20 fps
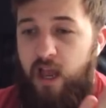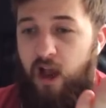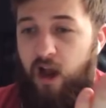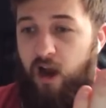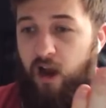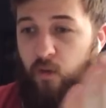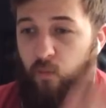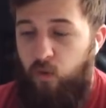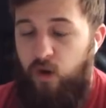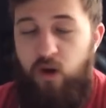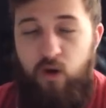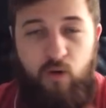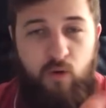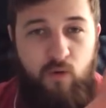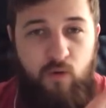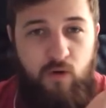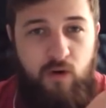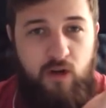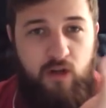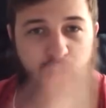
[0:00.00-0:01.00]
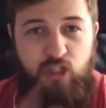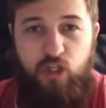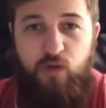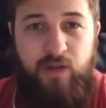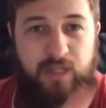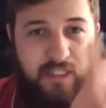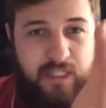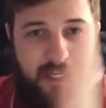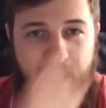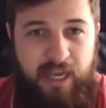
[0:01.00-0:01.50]
I will do
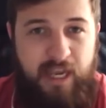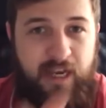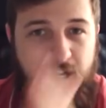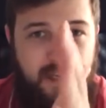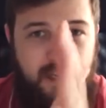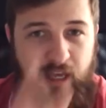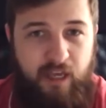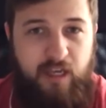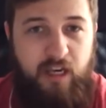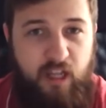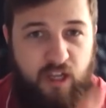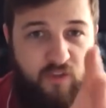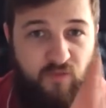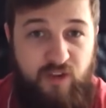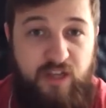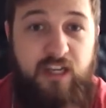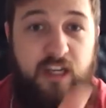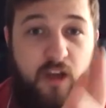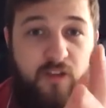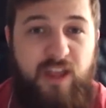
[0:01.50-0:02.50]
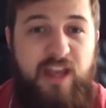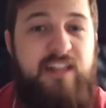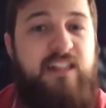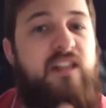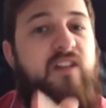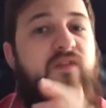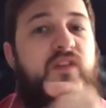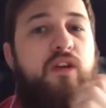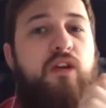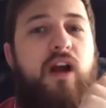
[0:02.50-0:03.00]
it in another video.
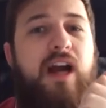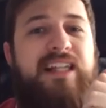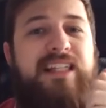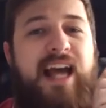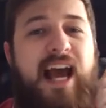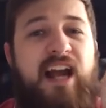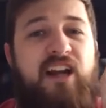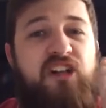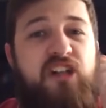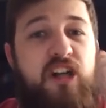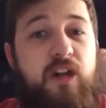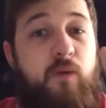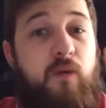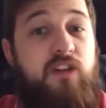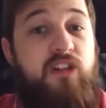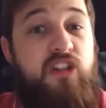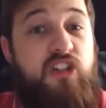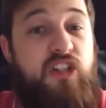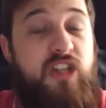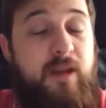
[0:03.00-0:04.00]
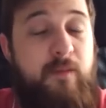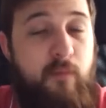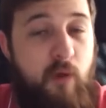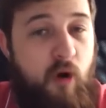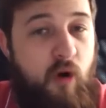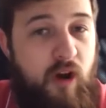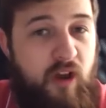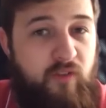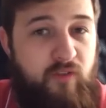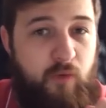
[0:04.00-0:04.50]
That's if you guys actually want to see
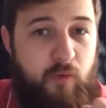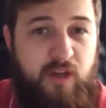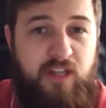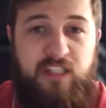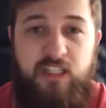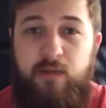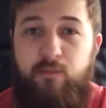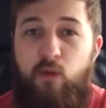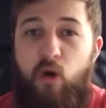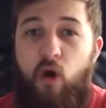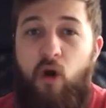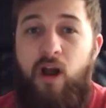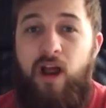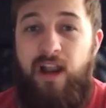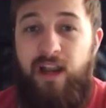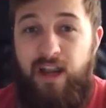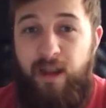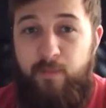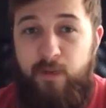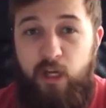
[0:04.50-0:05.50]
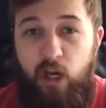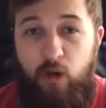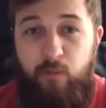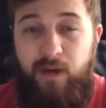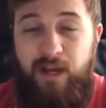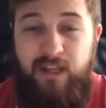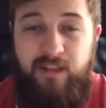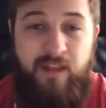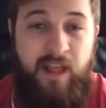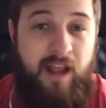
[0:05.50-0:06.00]
more. If you want to see more, let me know
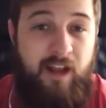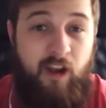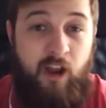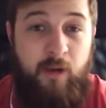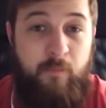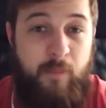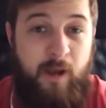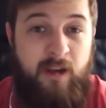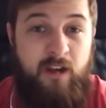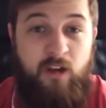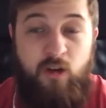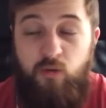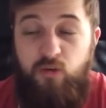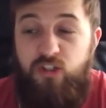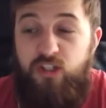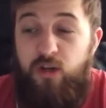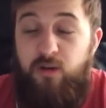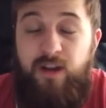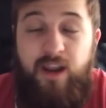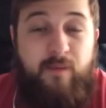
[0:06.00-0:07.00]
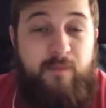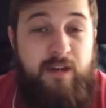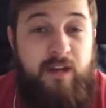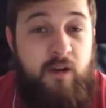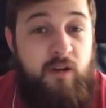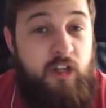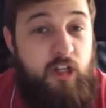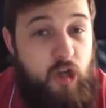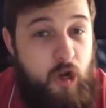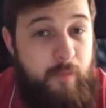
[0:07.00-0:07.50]
by hitting that like button, and also let me
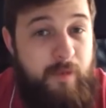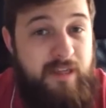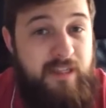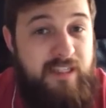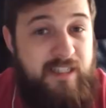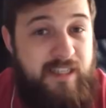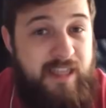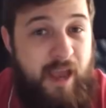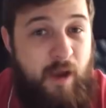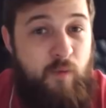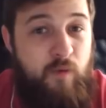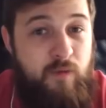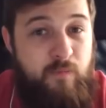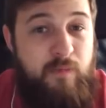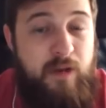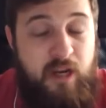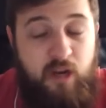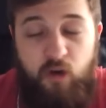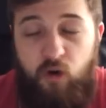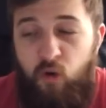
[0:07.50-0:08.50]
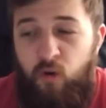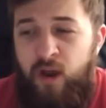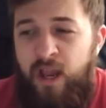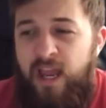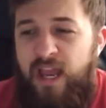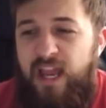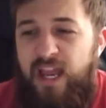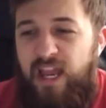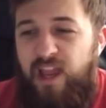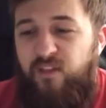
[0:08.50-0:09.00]
know in the comments. That would be cool.
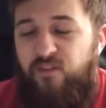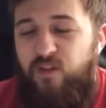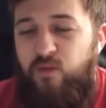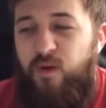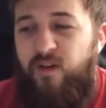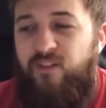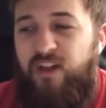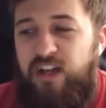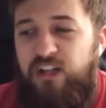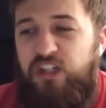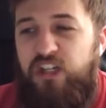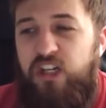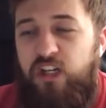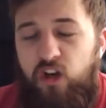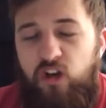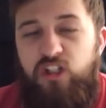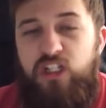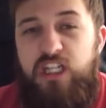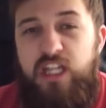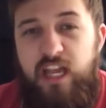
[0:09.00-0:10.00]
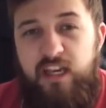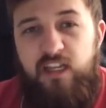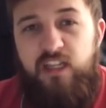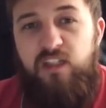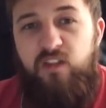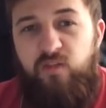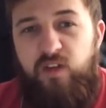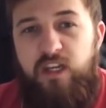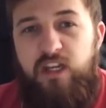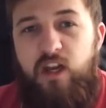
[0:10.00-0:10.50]
If you have actually got to the end of
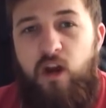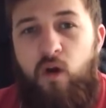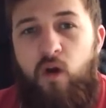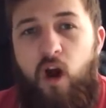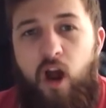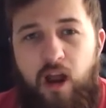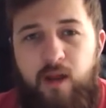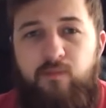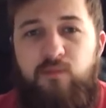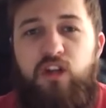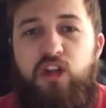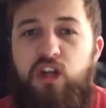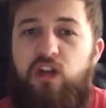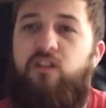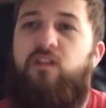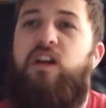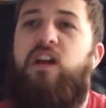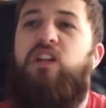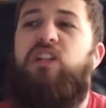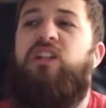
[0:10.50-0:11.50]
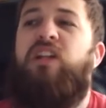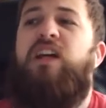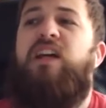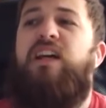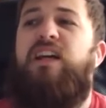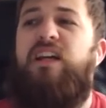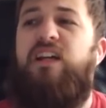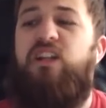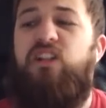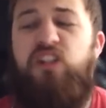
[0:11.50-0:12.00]
this video, I'm curious,
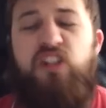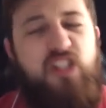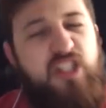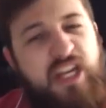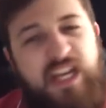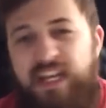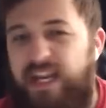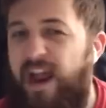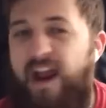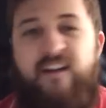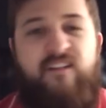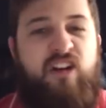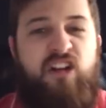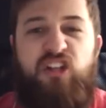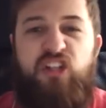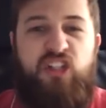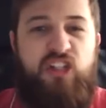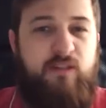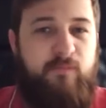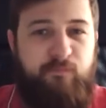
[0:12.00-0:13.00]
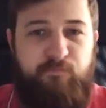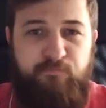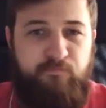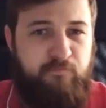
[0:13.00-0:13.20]
just say carrots.